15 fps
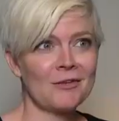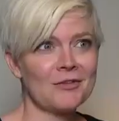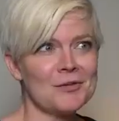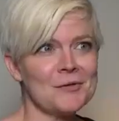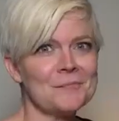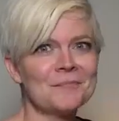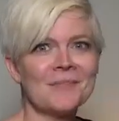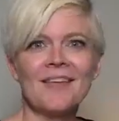
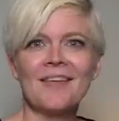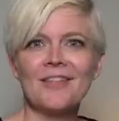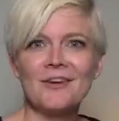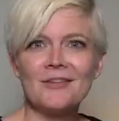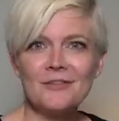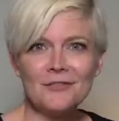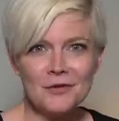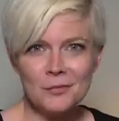So
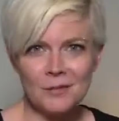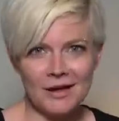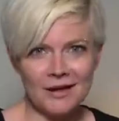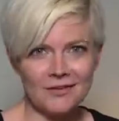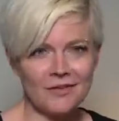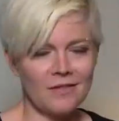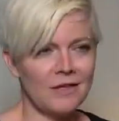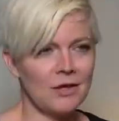there's a few
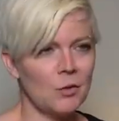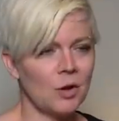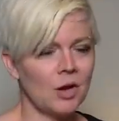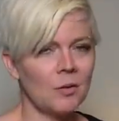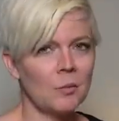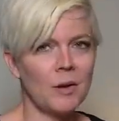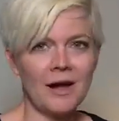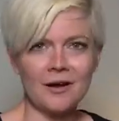ways that you
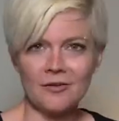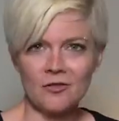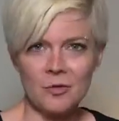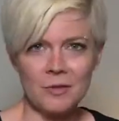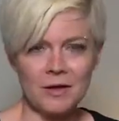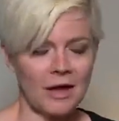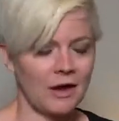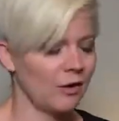can practice
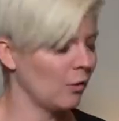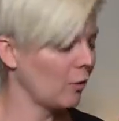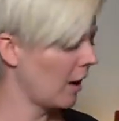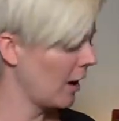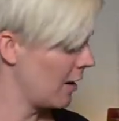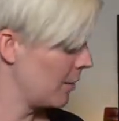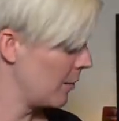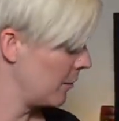the piano,
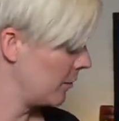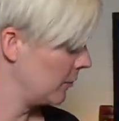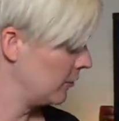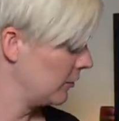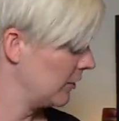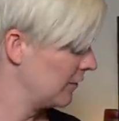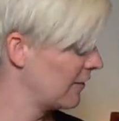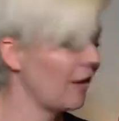
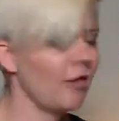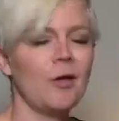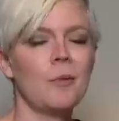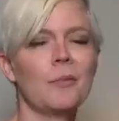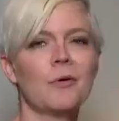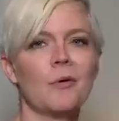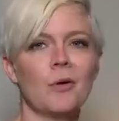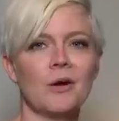
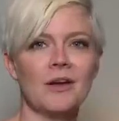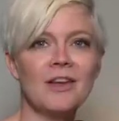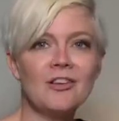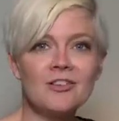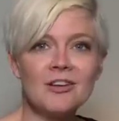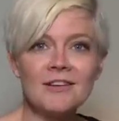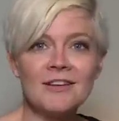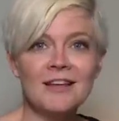develop
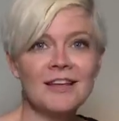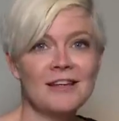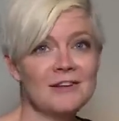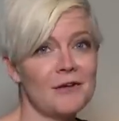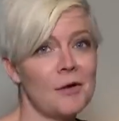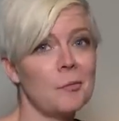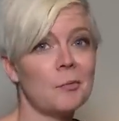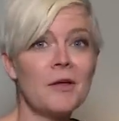coordination,
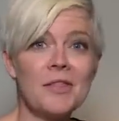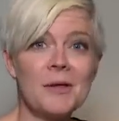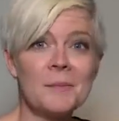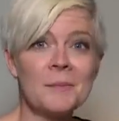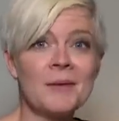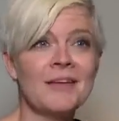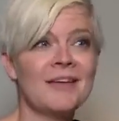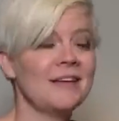develop
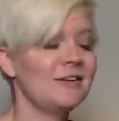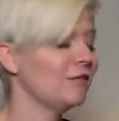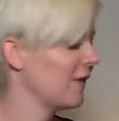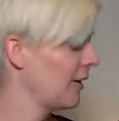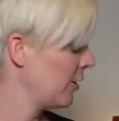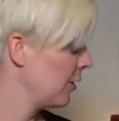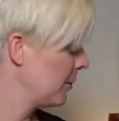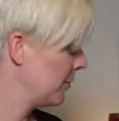rhythm,
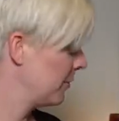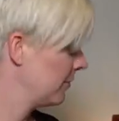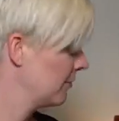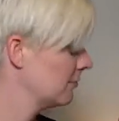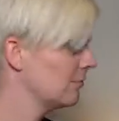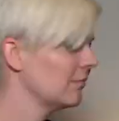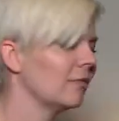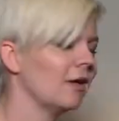develop
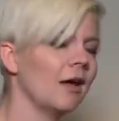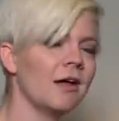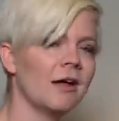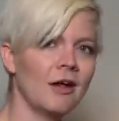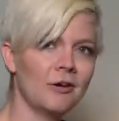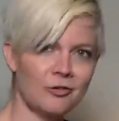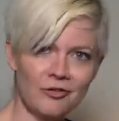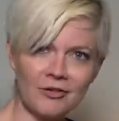an
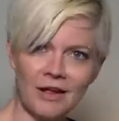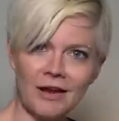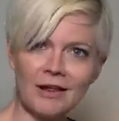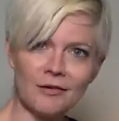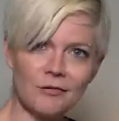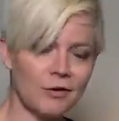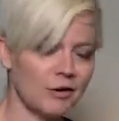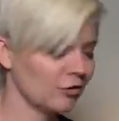
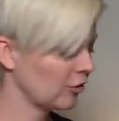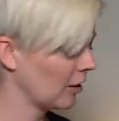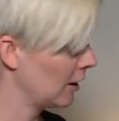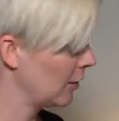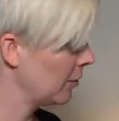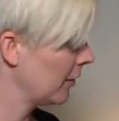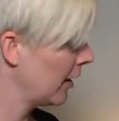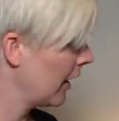understanding of what you're trying
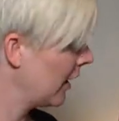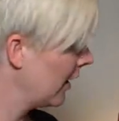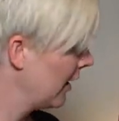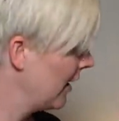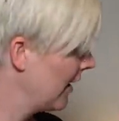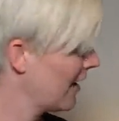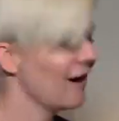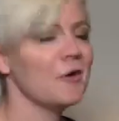to play
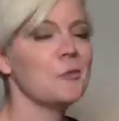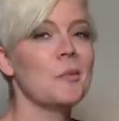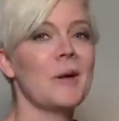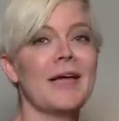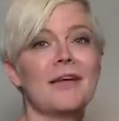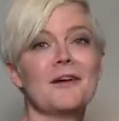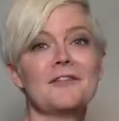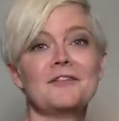
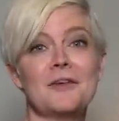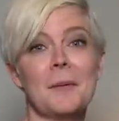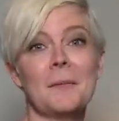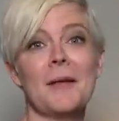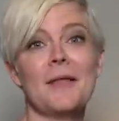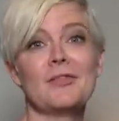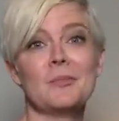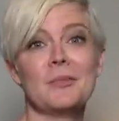away from
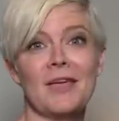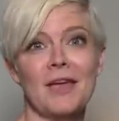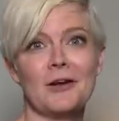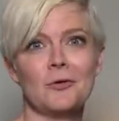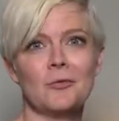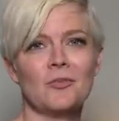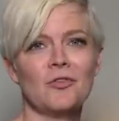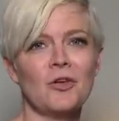the
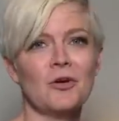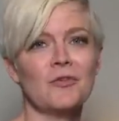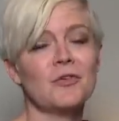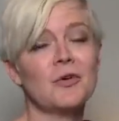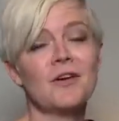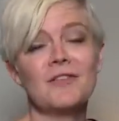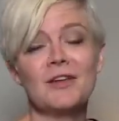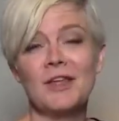piano. So if
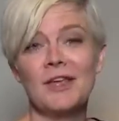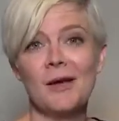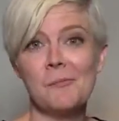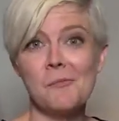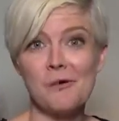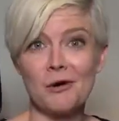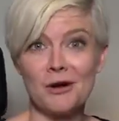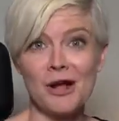you have any
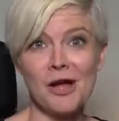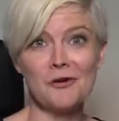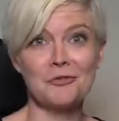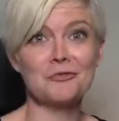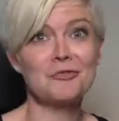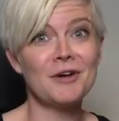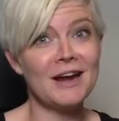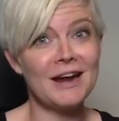more
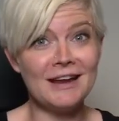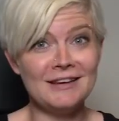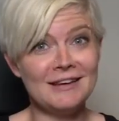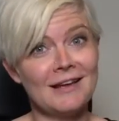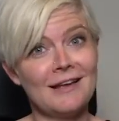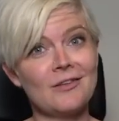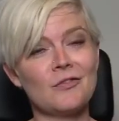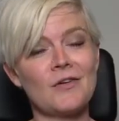great
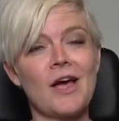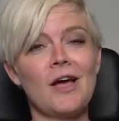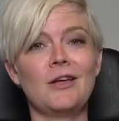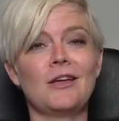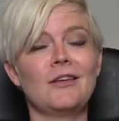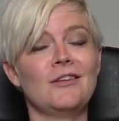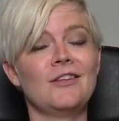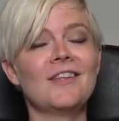ideas for how you
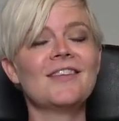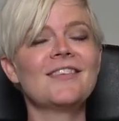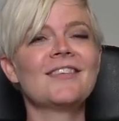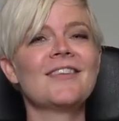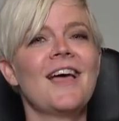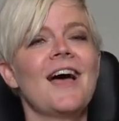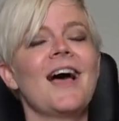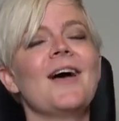can do this,
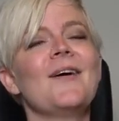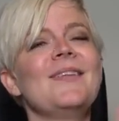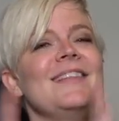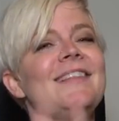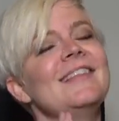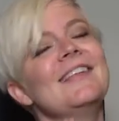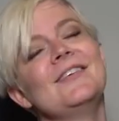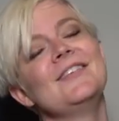I
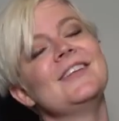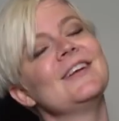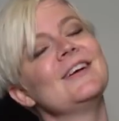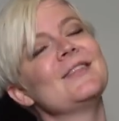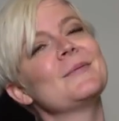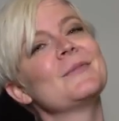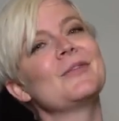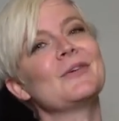would love to
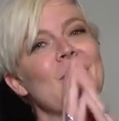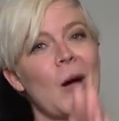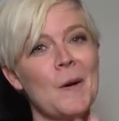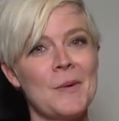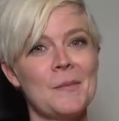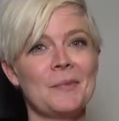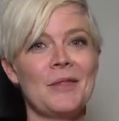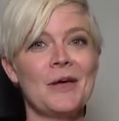hear them. So
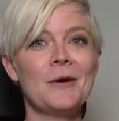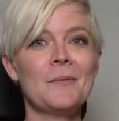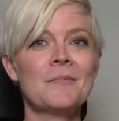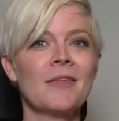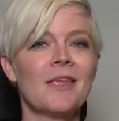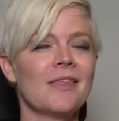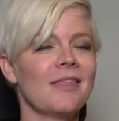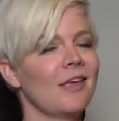comment below.
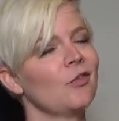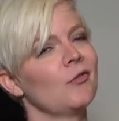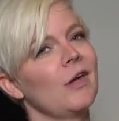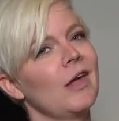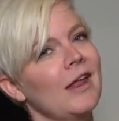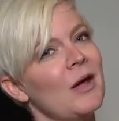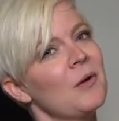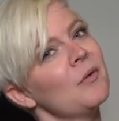Thanks for
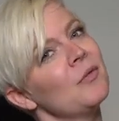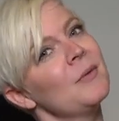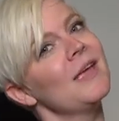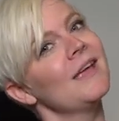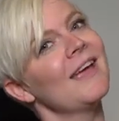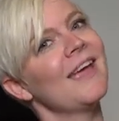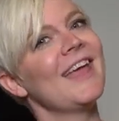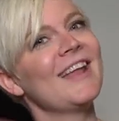hanging out with me,
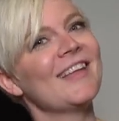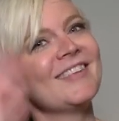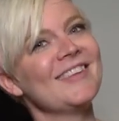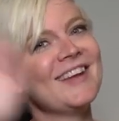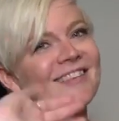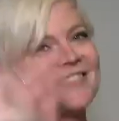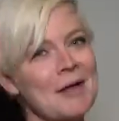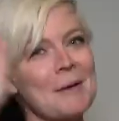and I'll
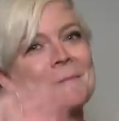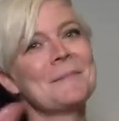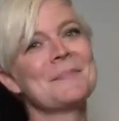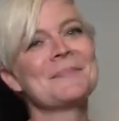see you next time.